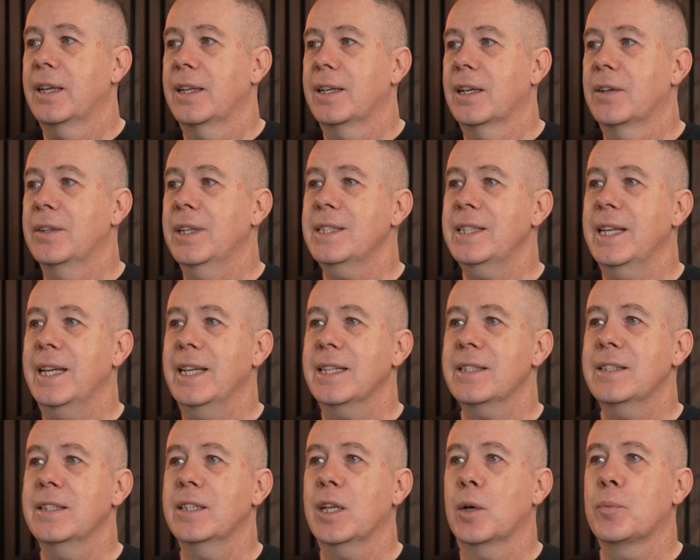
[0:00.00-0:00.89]
Now, this
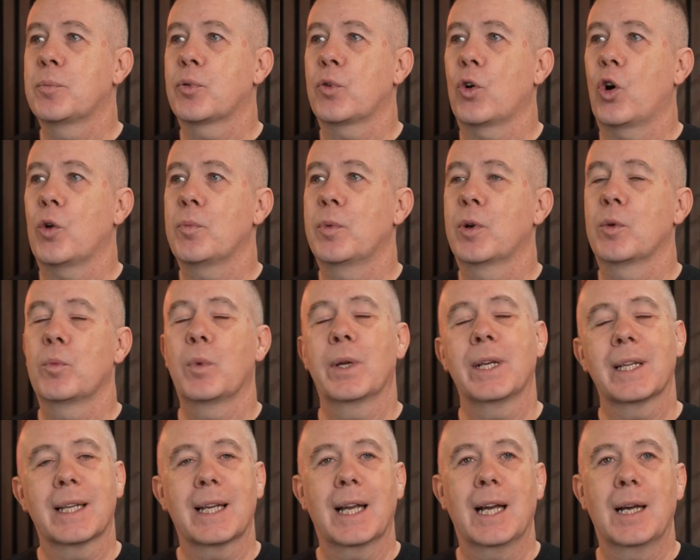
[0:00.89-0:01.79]
isn't a problem
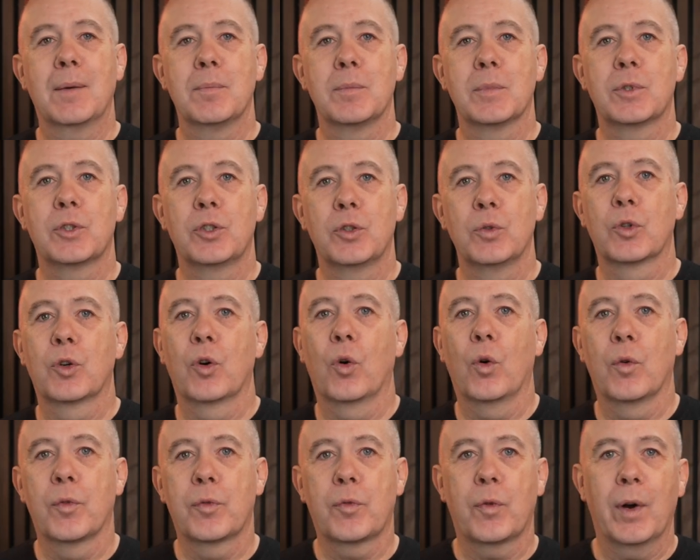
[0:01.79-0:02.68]
when it comes to
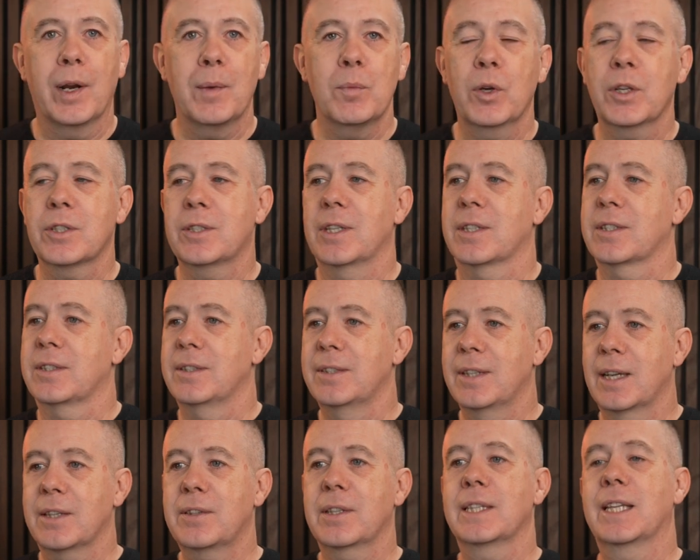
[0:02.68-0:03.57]
Core Frameworks. There's
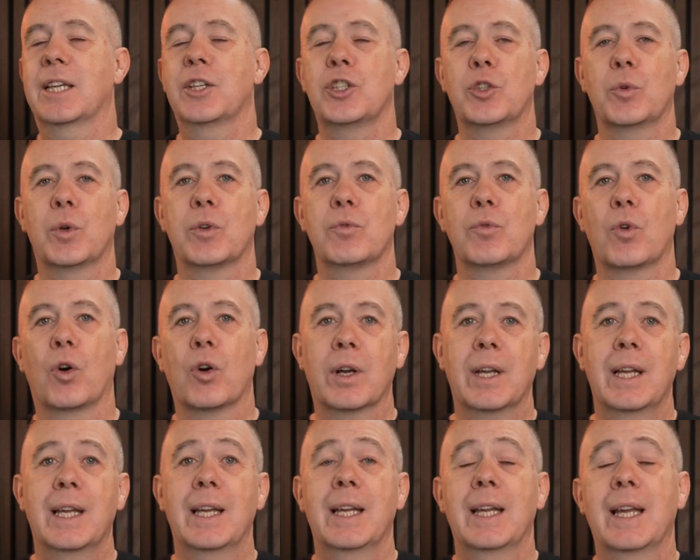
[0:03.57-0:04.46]
nothing they're doing
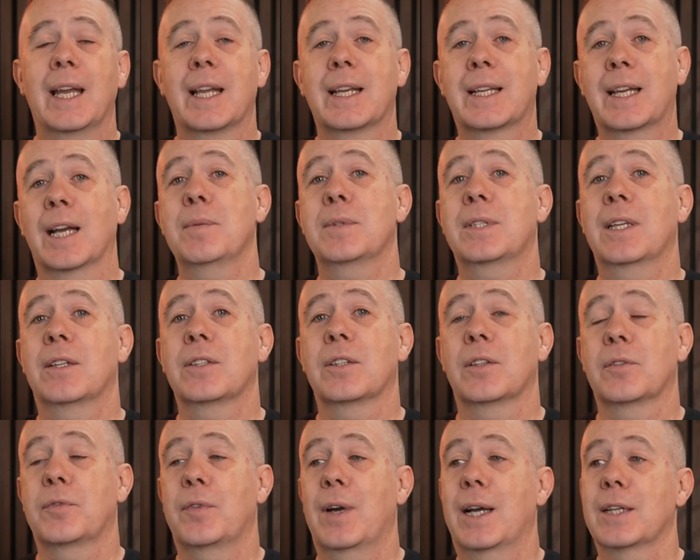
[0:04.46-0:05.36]
wrong. It comes down to
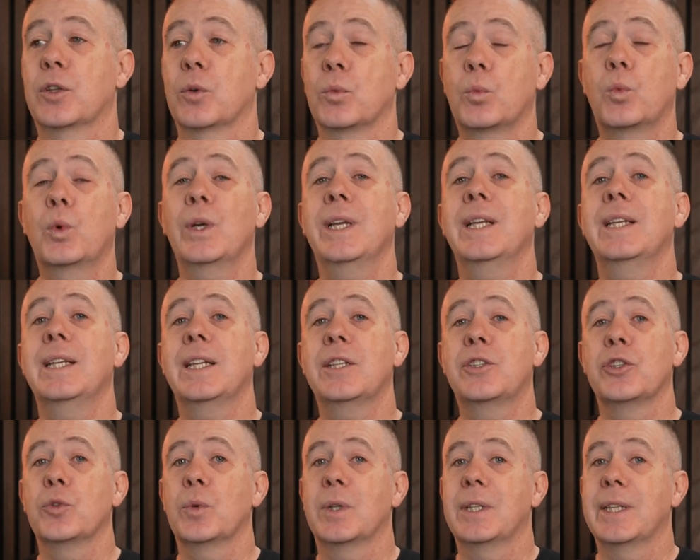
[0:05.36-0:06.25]
the fact that we need
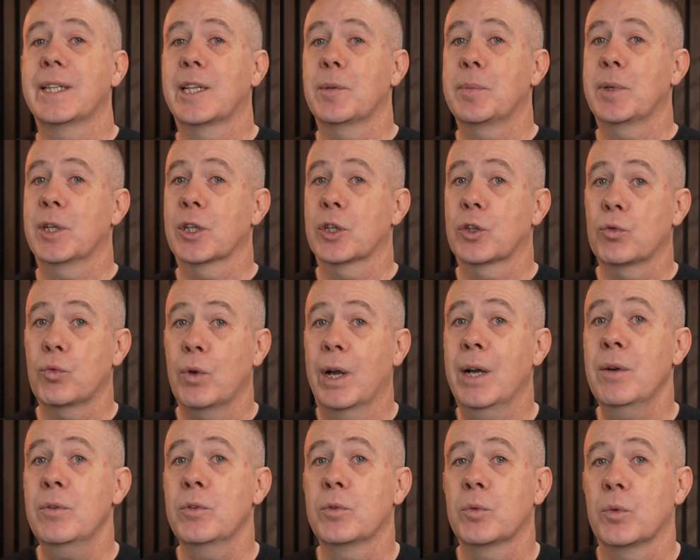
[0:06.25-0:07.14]
to do a little bit of
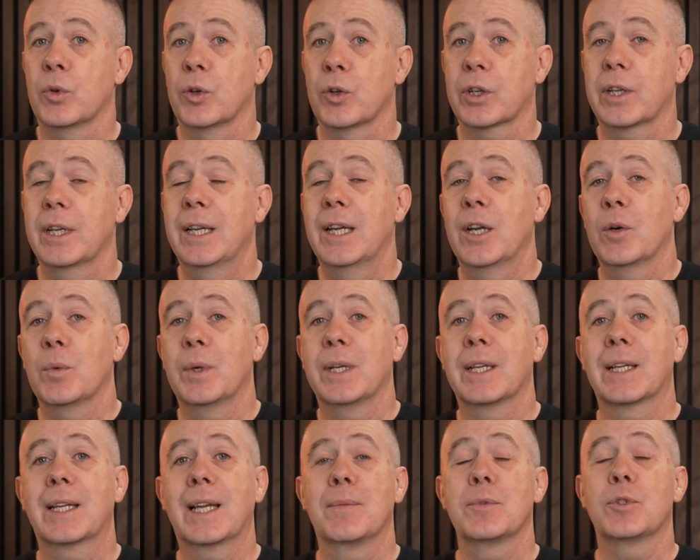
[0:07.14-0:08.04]
groundwork when
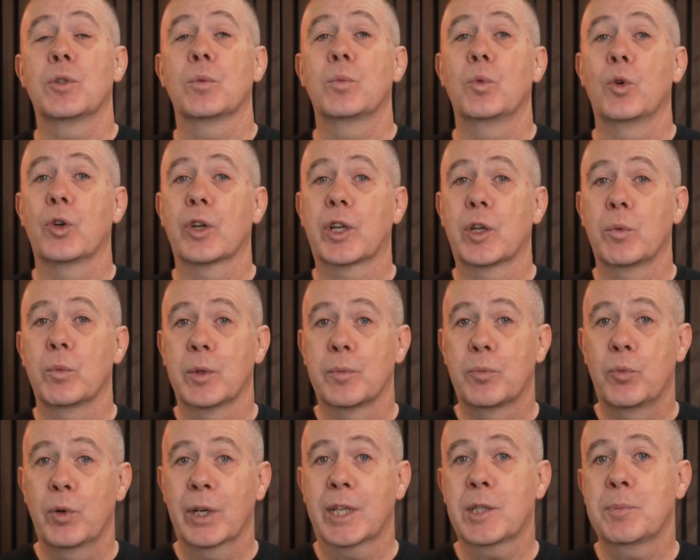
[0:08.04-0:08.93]
it comes to working
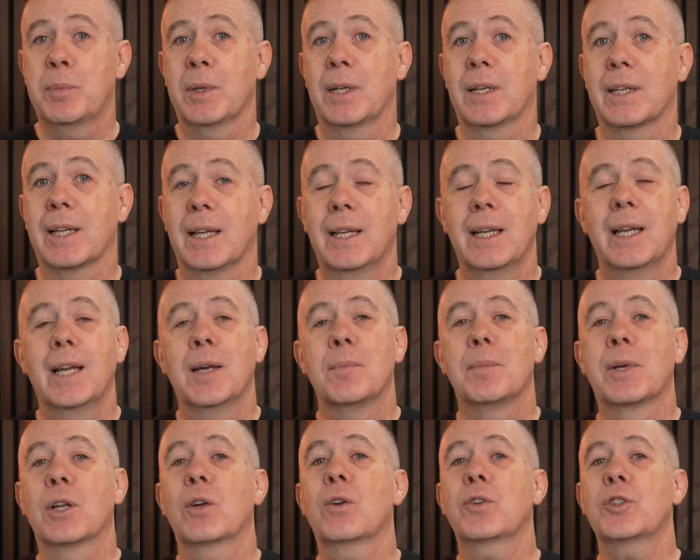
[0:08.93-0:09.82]
with Bricks Builder.
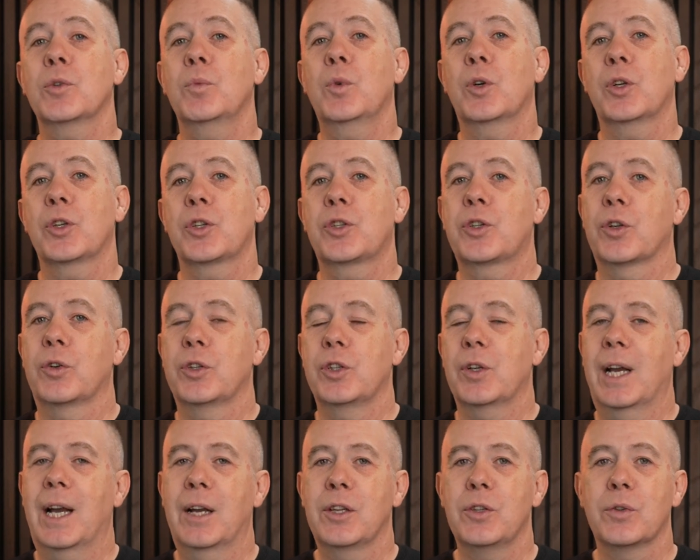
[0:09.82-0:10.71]
But I also want to show
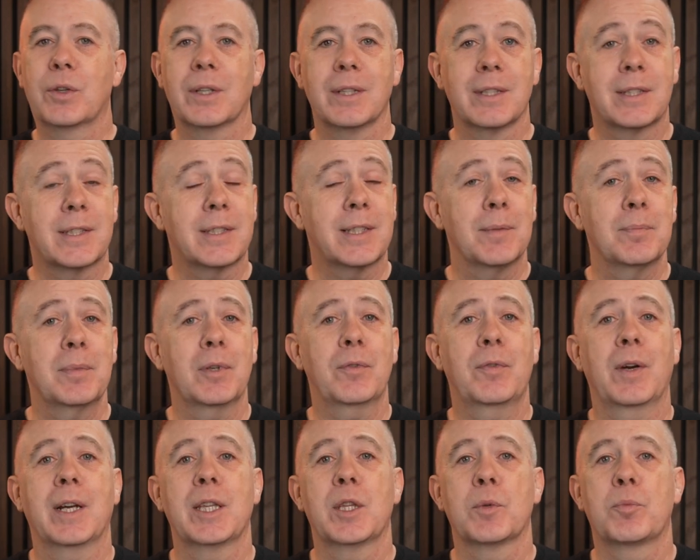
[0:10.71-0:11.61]
you how you can
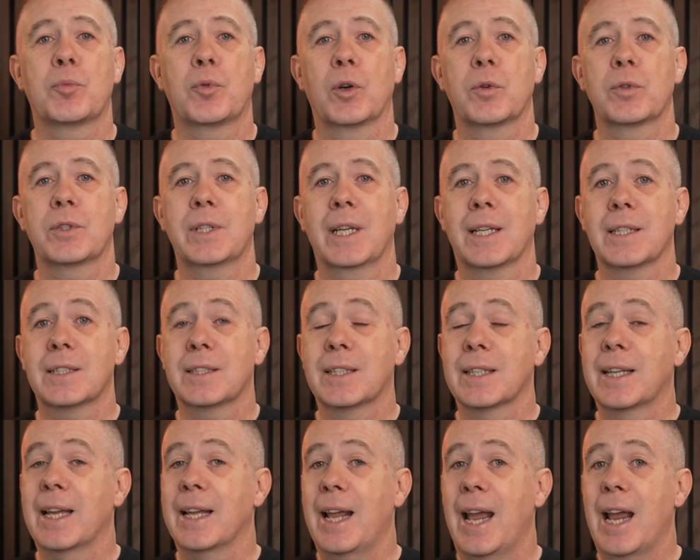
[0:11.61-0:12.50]
simplify the process
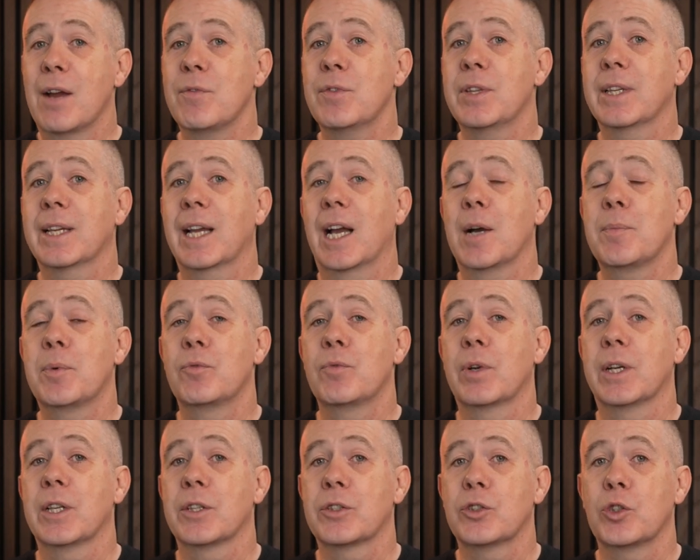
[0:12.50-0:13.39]
to get everything up and
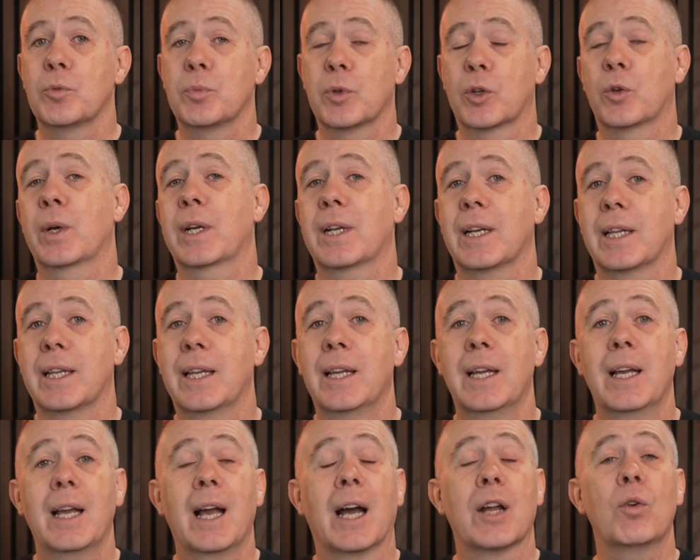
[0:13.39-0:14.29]
running super quickly,
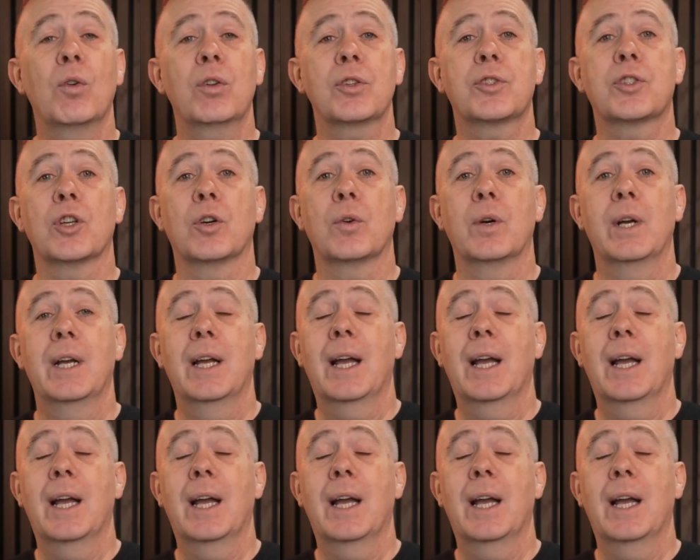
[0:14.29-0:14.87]
and also